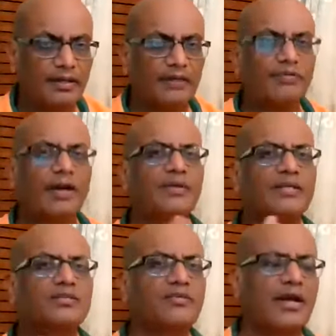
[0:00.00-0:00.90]
If I am
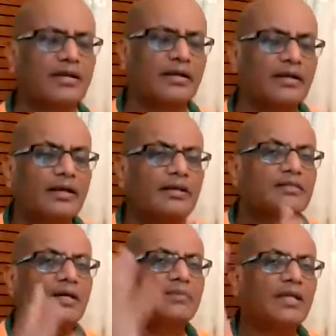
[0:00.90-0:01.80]
distracted,
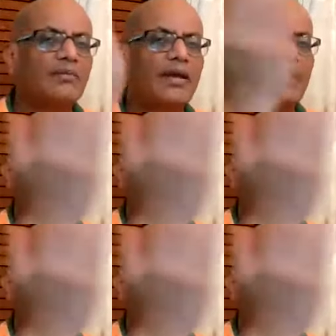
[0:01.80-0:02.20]
something may